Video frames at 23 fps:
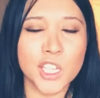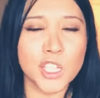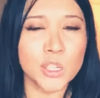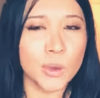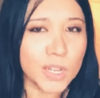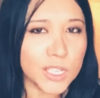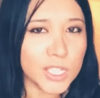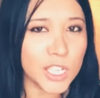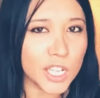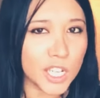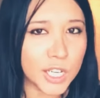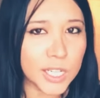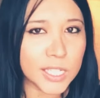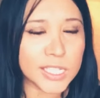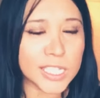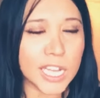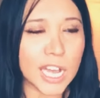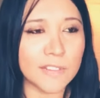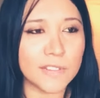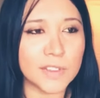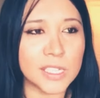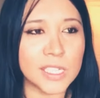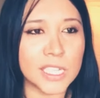So it's a good
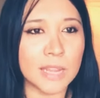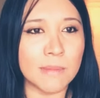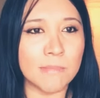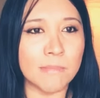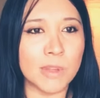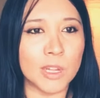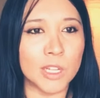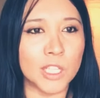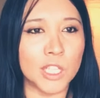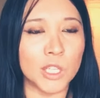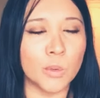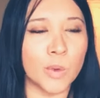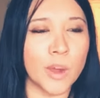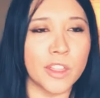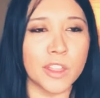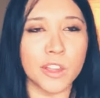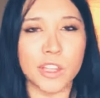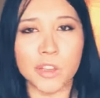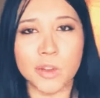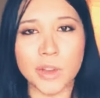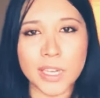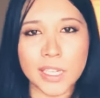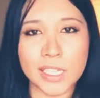self esteem builder whether
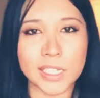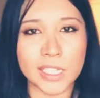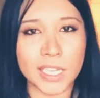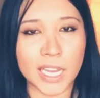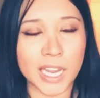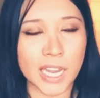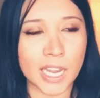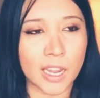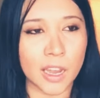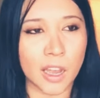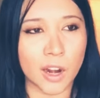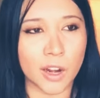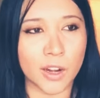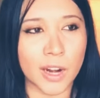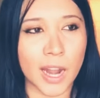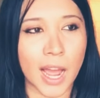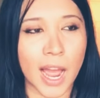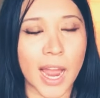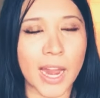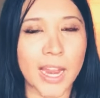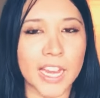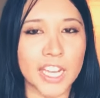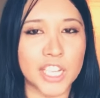you can sing or
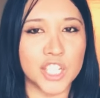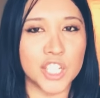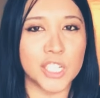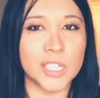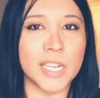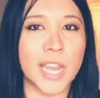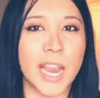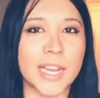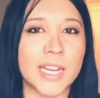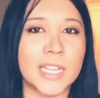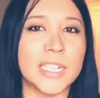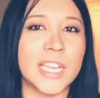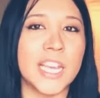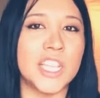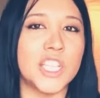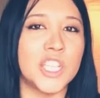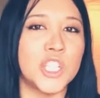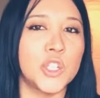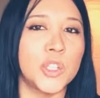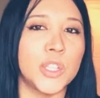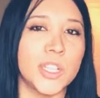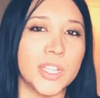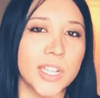not. It just kind of takes
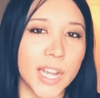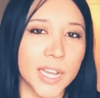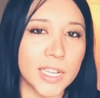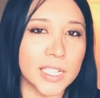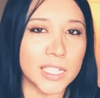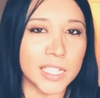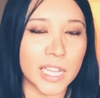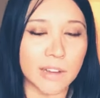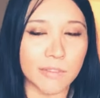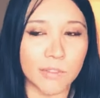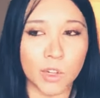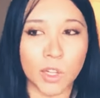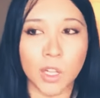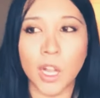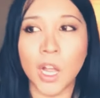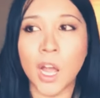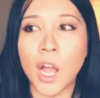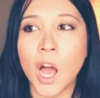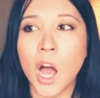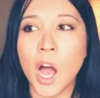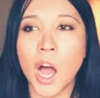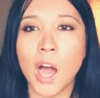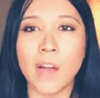you to the next level
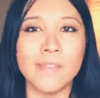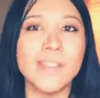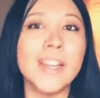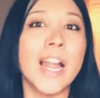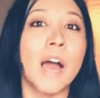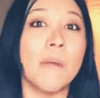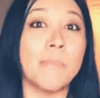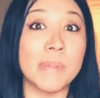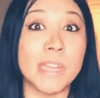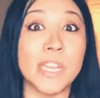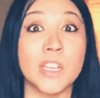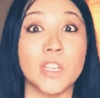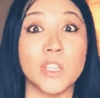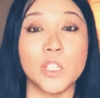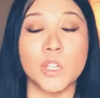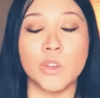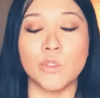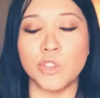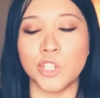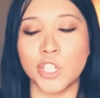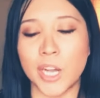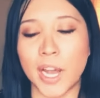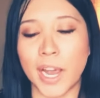of not being
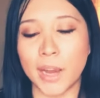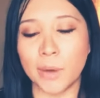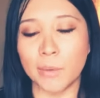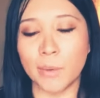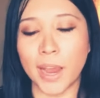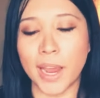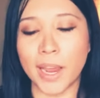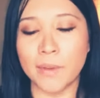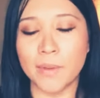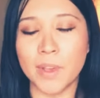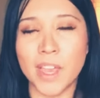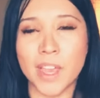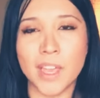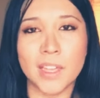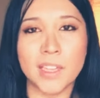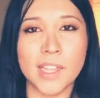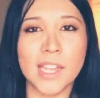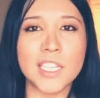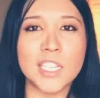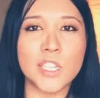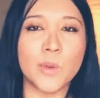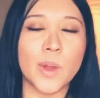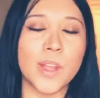so shy, right?
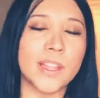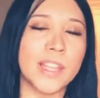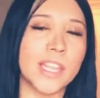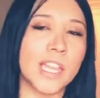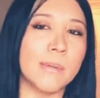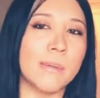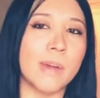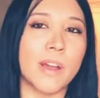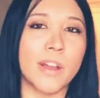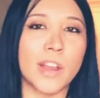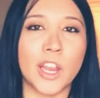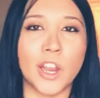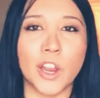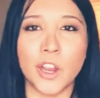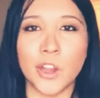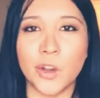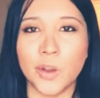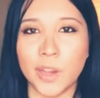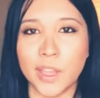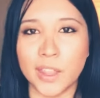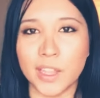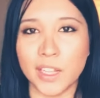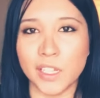That's the great thing about
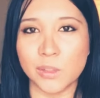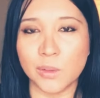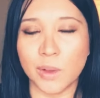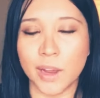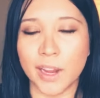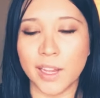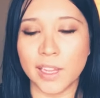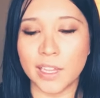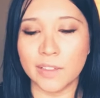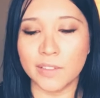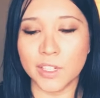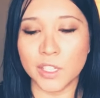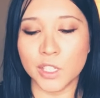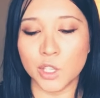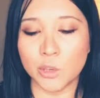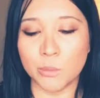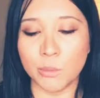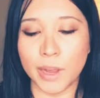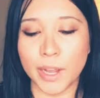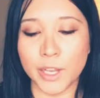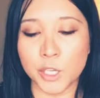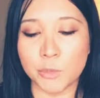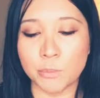karaoke. That's why I love it so
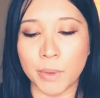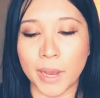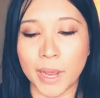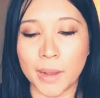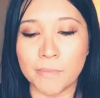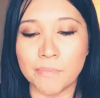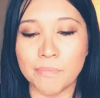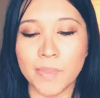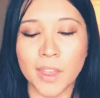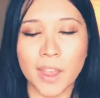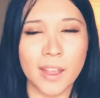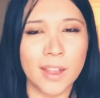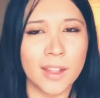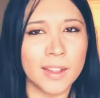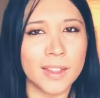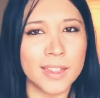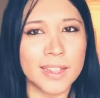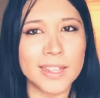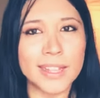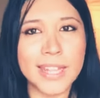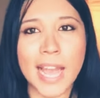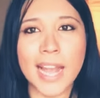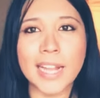much. But
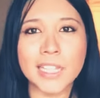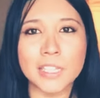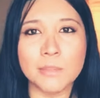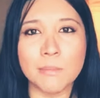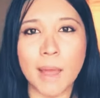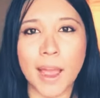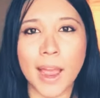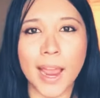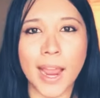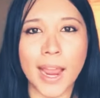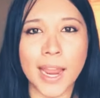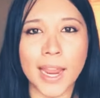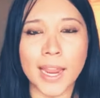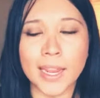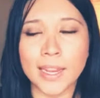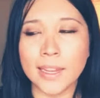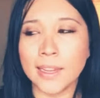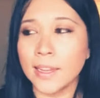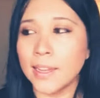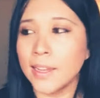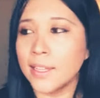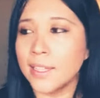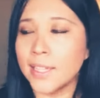that's
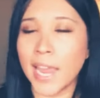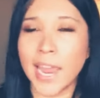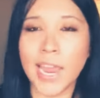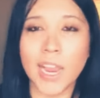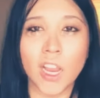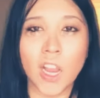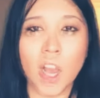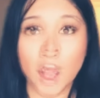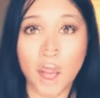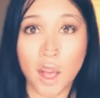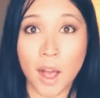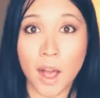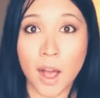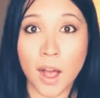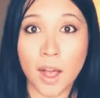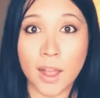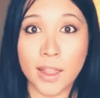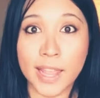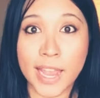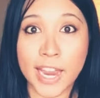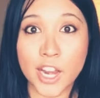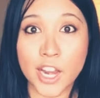my take on it.